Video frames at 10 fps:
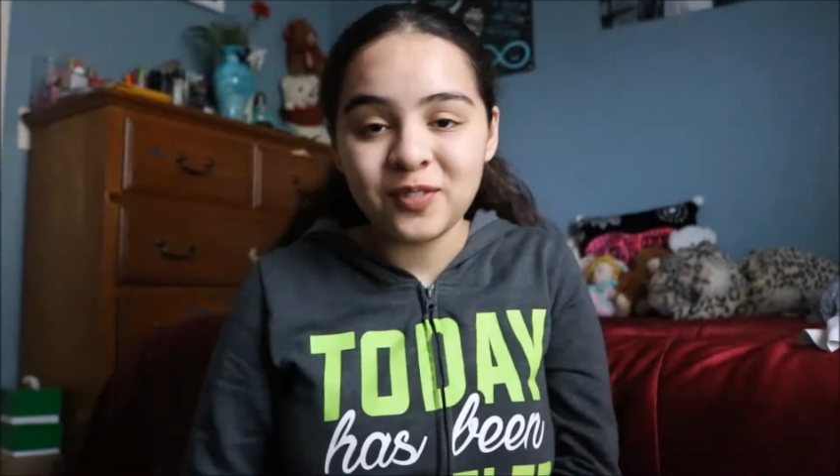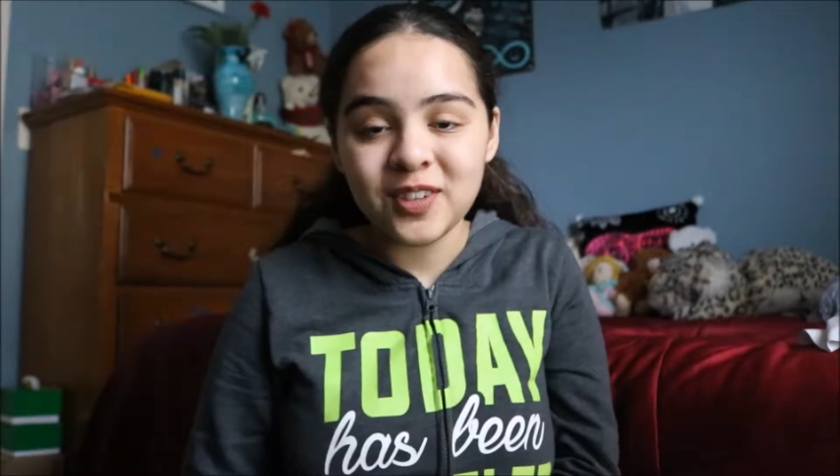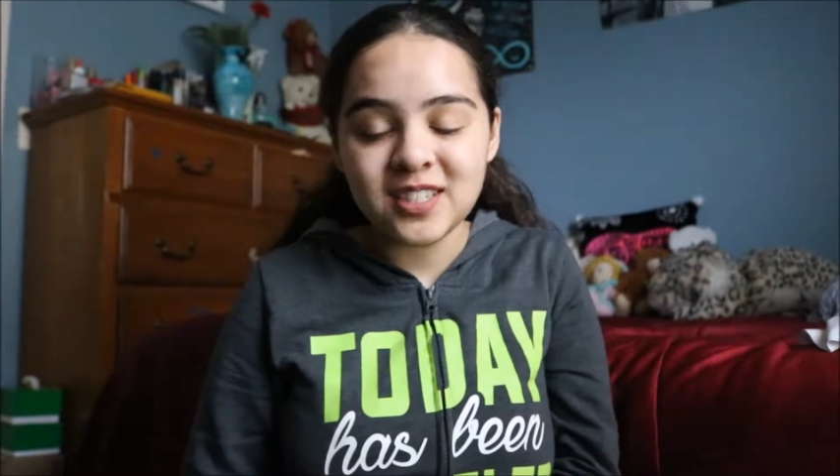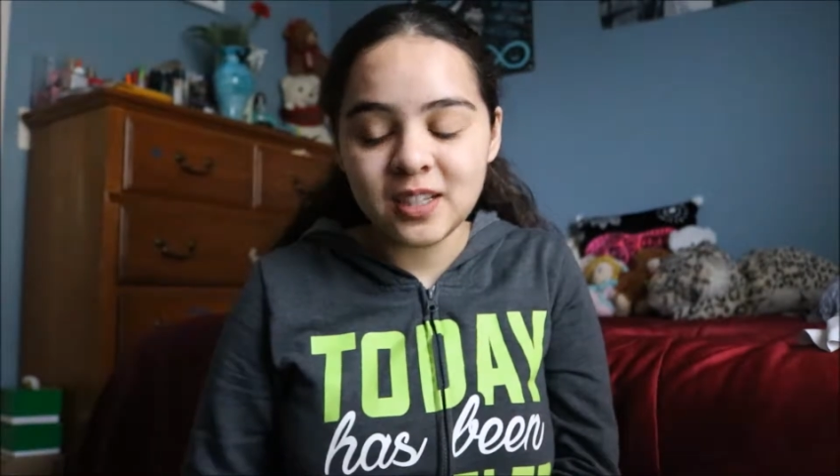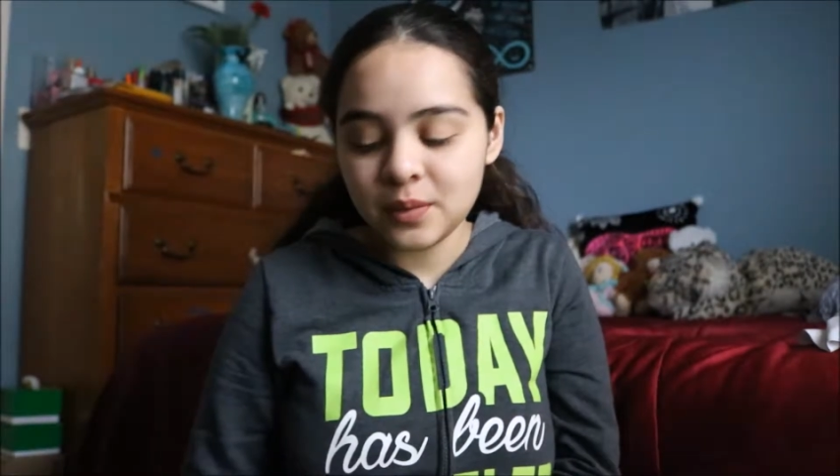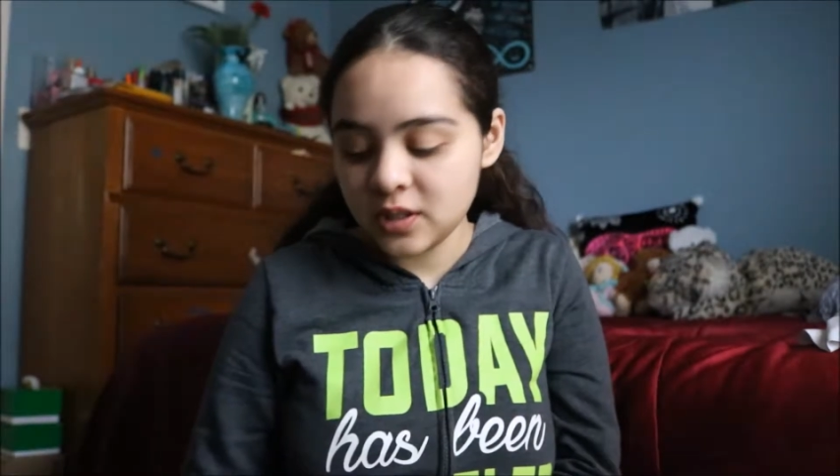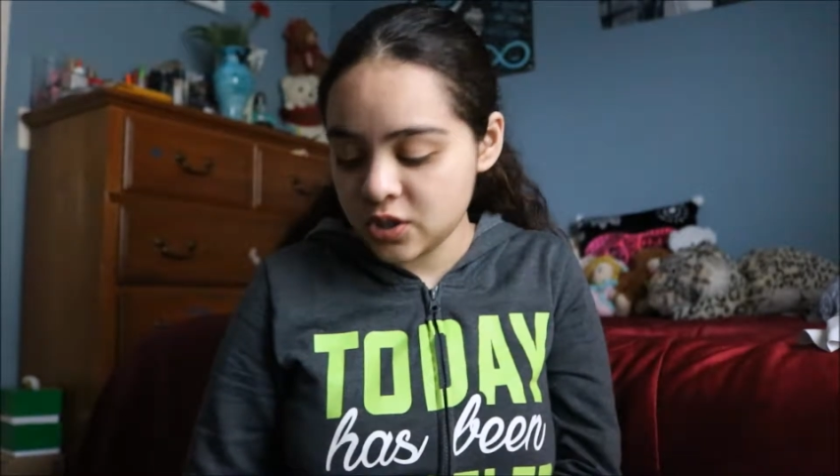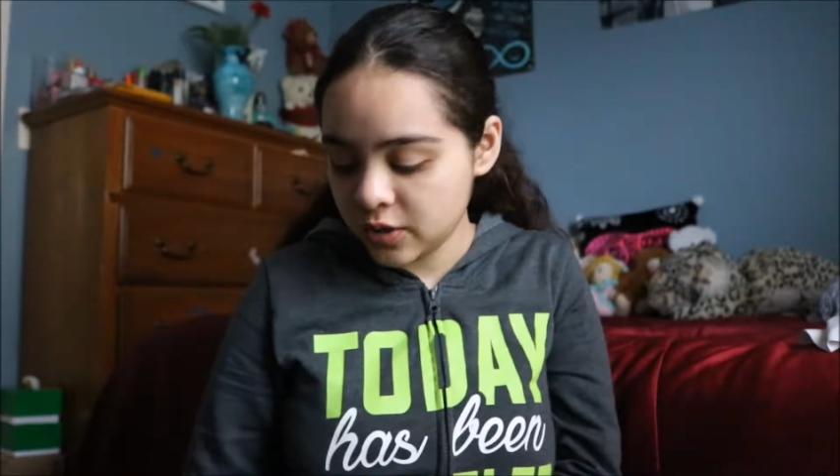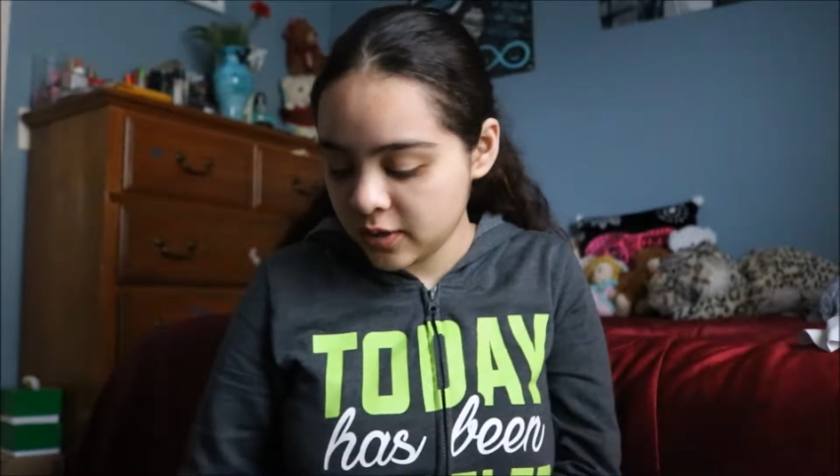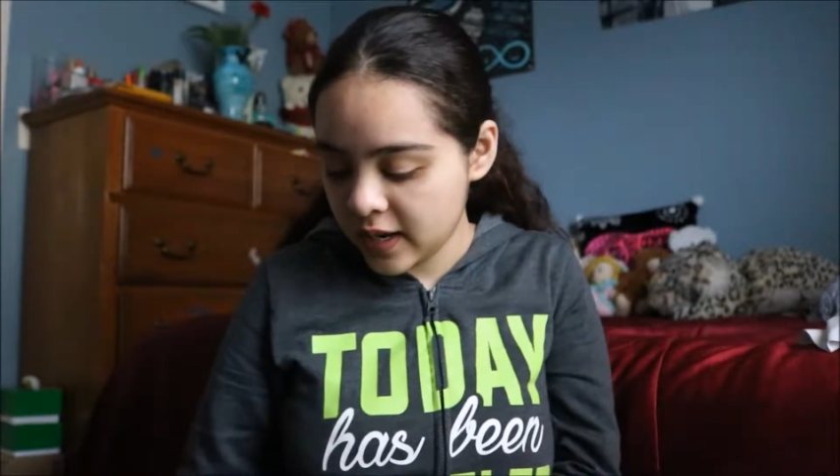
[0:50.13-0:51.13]
First thing I'm going to
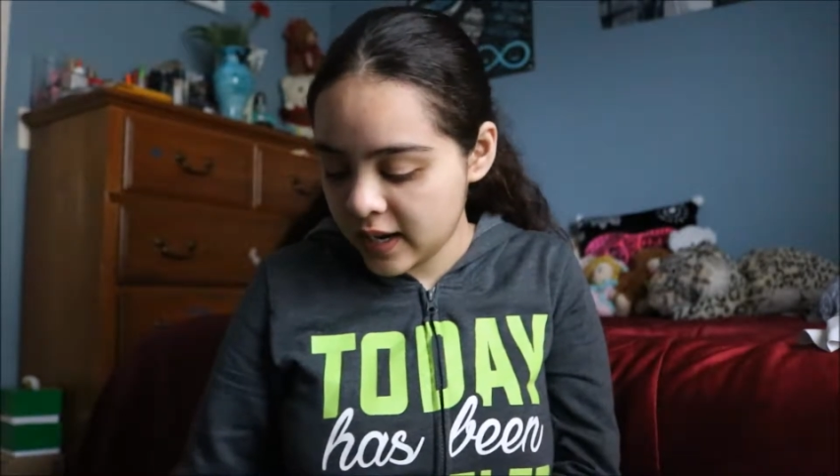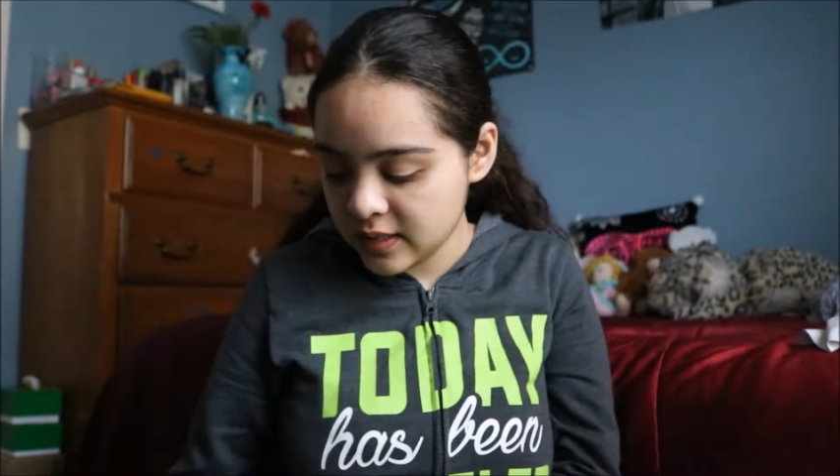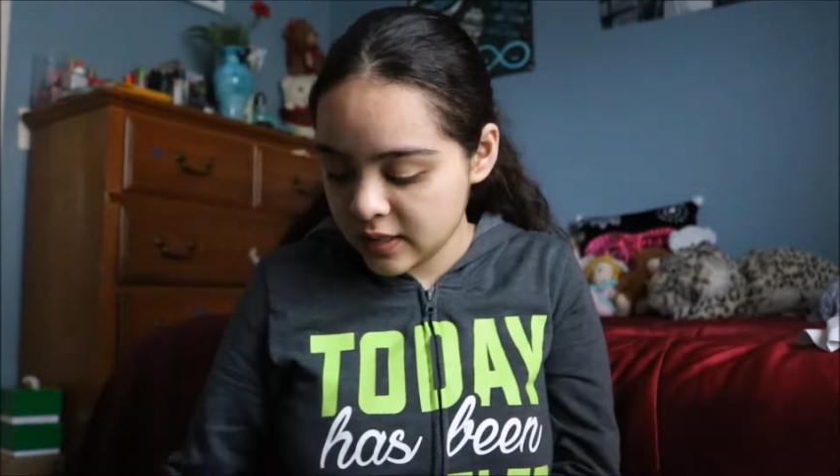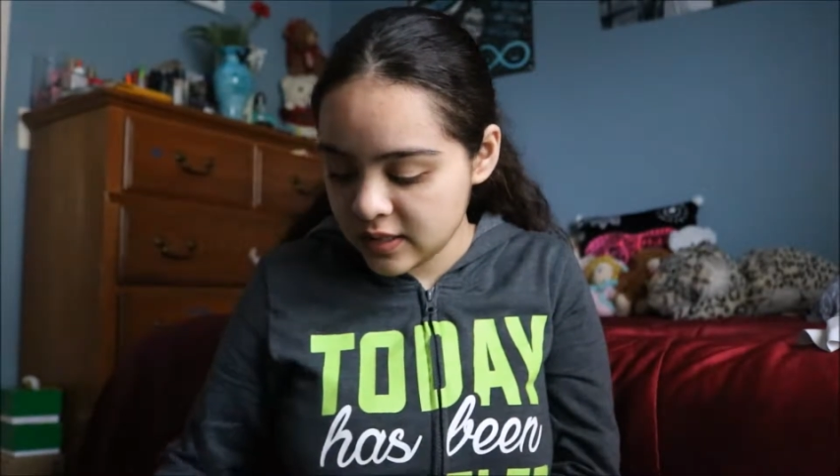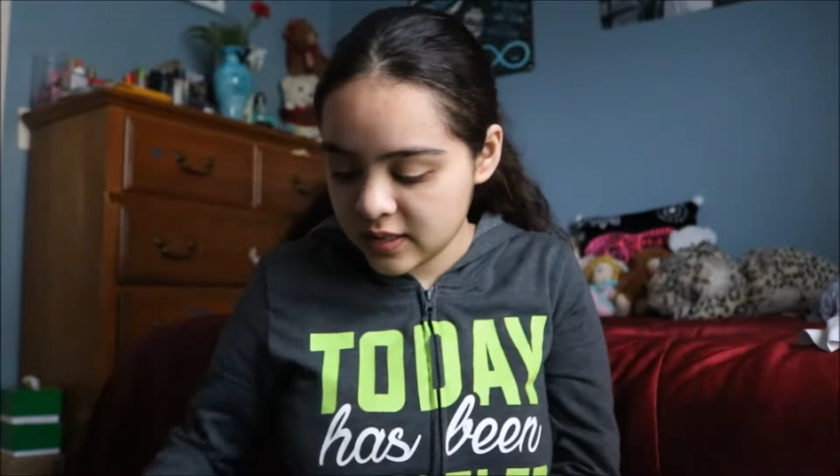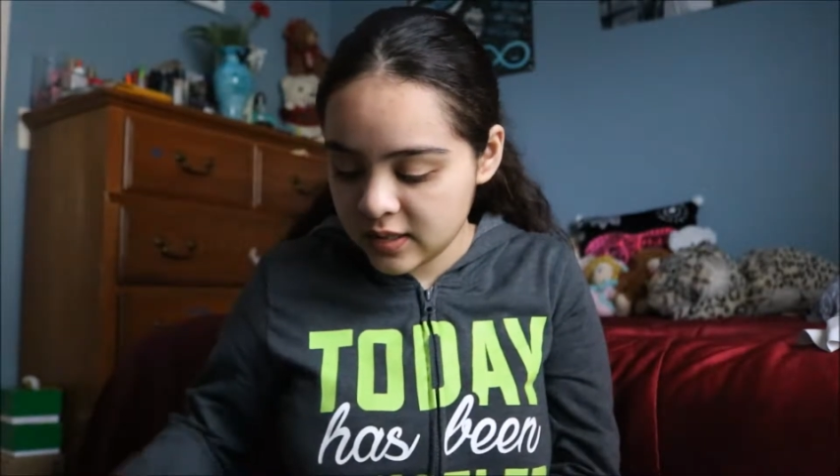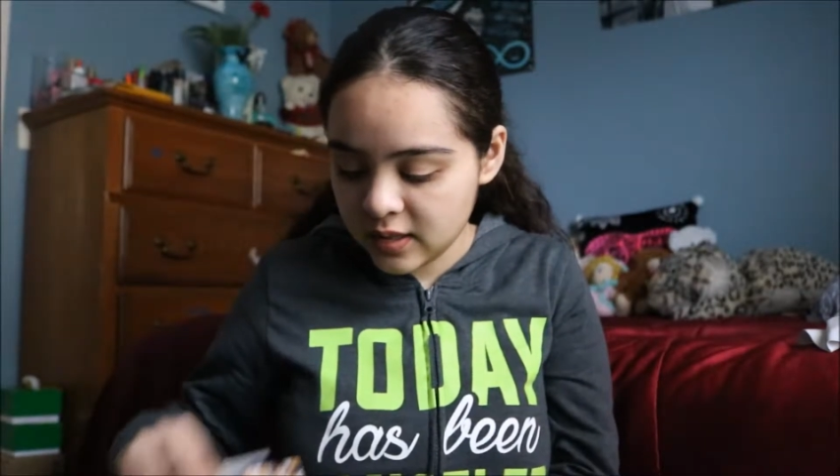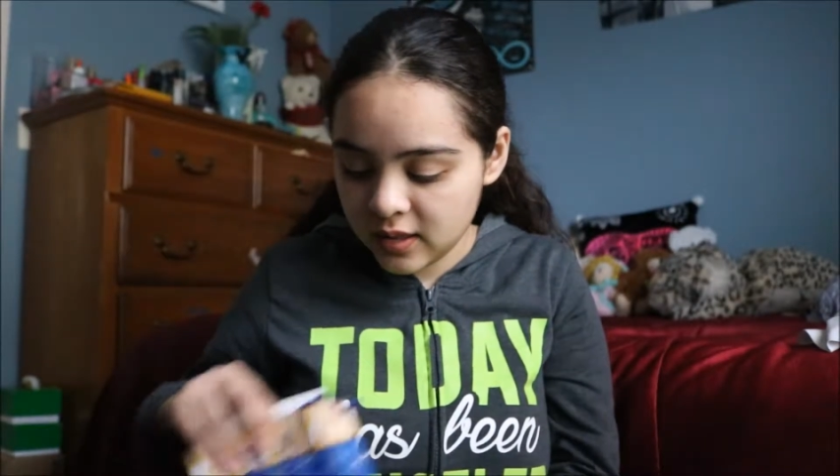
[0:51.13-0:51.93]
show you guys is